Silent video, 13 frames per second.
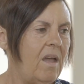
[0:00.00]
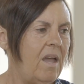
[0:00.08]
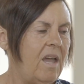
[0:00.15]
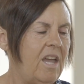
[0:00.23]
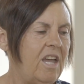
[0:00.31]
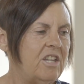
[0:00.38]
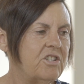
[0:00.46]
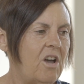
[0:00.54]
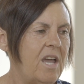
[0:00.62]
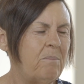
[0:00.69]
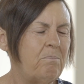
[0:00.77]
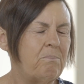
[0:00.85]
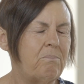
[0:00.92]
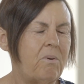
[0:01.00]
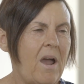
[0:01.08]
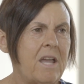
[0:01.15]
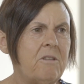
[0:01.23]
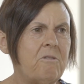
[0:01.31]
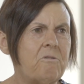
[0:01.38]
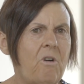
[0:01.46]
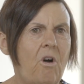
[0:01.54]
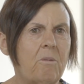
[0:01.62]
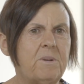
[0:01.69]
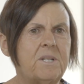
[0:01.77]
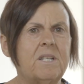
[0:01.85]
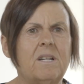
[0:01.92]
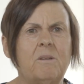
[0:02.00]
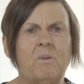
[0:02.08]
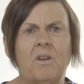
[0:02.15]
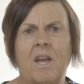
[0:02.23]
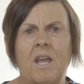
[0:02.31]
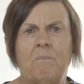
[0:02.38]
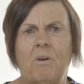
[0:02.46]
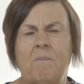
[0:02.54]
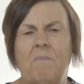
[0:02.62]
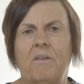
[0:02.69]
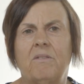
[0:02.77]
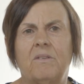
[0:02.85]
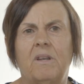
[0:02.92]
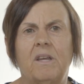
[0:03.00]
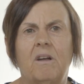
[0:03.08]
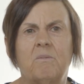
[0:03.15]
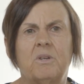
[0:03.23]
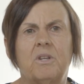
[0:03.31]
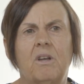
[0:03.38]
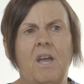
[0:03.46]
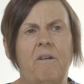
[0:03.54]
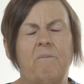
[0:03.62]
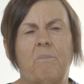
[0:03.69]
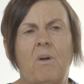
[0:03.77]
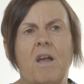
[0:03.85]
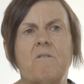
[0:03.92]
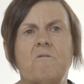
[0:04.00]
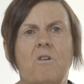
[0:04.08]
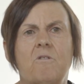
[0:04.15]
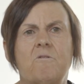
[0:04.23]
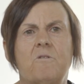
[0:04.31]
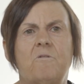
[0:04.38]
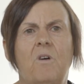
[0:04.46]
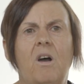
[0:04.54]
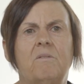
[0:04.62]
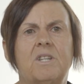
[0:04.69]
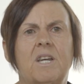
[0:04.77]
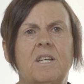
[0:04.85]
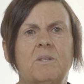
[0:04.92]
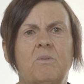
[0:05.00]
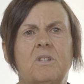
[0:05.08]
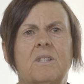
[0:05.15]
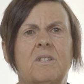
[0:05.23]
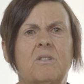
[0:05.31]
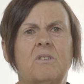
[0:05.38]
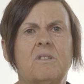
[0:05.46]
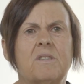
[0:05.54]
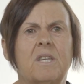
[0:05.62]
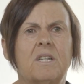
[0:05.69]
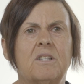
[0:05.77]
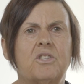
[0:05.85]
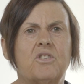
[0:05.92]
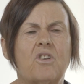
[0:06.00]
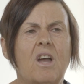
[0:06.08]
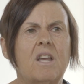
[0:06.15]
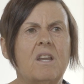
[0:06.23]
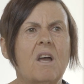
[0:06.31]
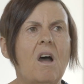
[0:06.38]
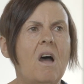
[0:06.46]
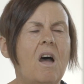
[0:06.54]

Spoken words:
And I had brain fog, particularly when I had my monthly. I would have brain fog for 5 days where I just couldn't think straight.